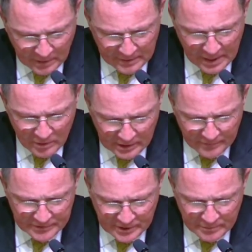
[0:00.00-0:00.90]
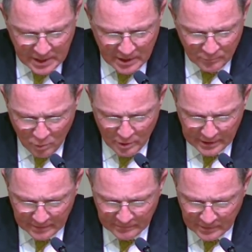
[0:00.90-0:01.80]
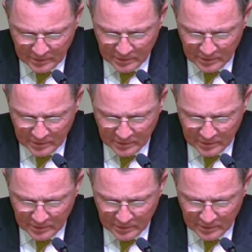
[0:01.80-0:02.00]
and thou givest him not warning,